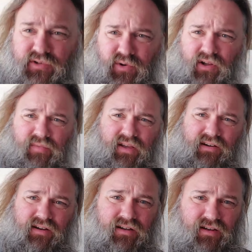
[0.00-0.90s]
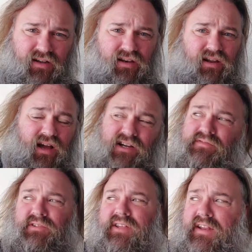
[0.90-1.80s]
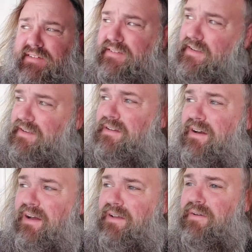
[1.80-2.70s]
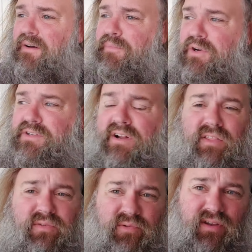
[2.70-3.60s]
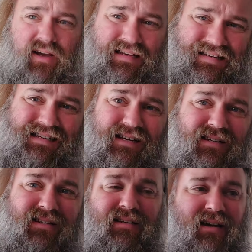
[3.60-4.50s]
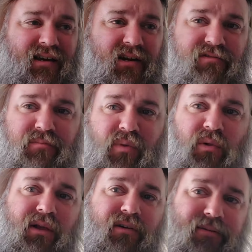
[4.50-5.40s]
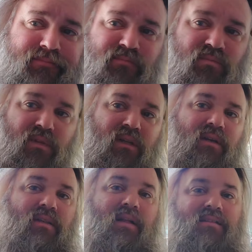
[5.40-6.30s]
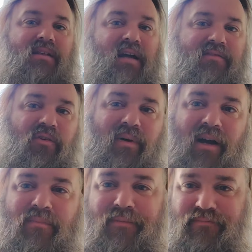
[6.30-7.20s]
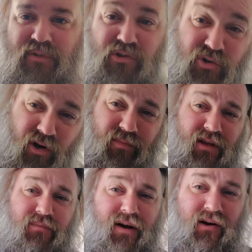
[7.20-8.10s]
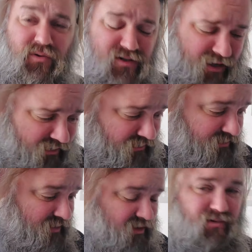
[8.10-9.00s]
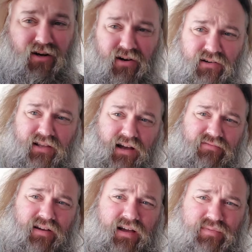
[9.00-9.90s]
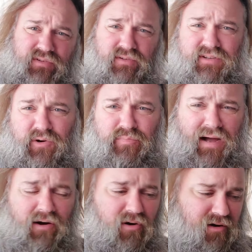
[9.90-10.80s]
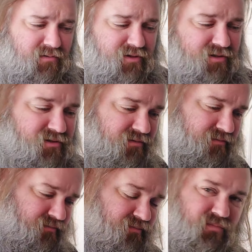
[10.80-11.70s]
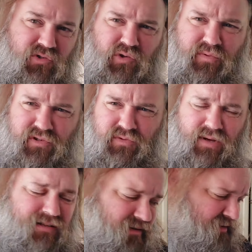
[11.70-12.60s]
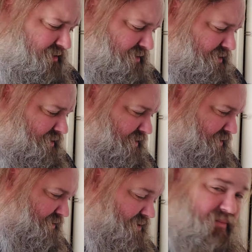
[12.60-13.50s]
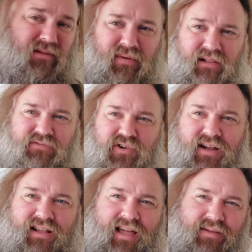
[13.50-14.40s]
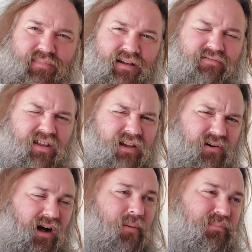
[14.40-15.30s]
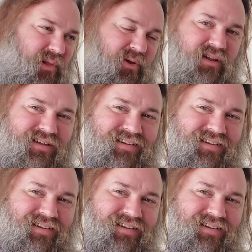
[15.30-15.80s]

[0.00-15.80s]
joined me here in Nashville, Tennessee. I pushed it on through the night to get down here from Bowling Green. That's Nashville behind me. You joined me in my hotel, where I currently have absolutely no power, which is super sweet. I'm in the middle of trying to get my video uploaded